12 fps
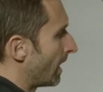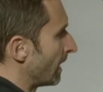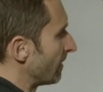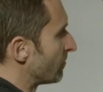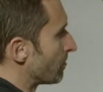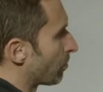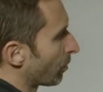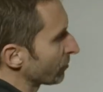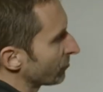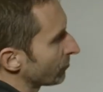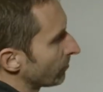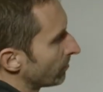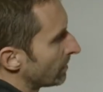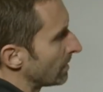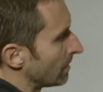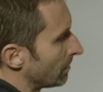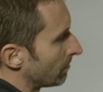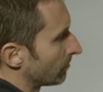If you push
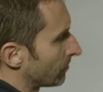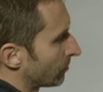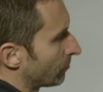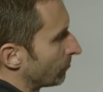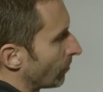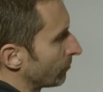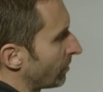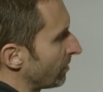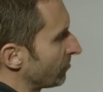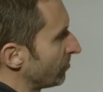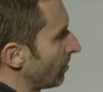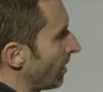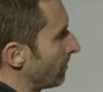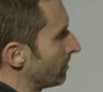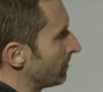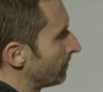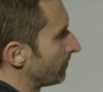the rotation knob,